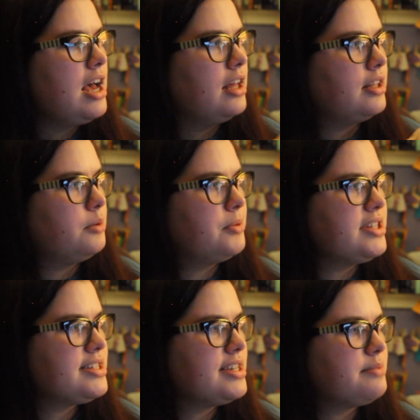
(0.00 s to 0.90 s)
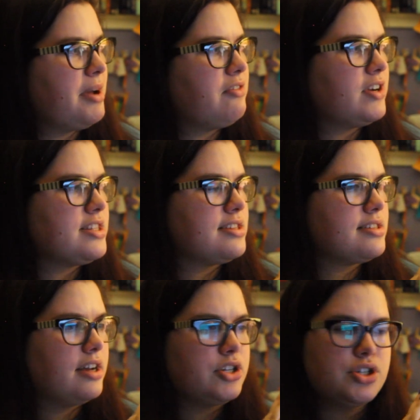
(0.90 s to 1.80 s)
A Little Princess by Frances
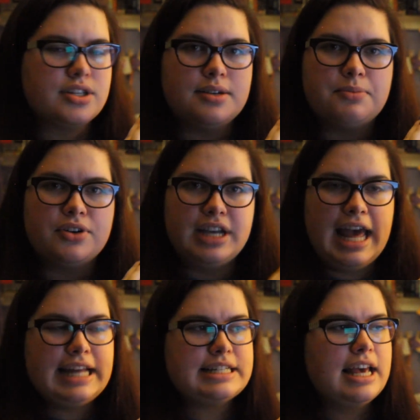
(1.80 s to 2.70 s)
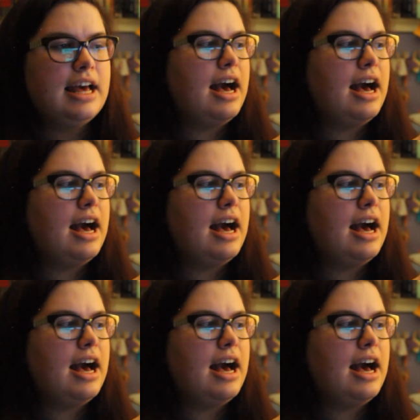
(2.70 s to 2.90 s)
Hodgson Burnett.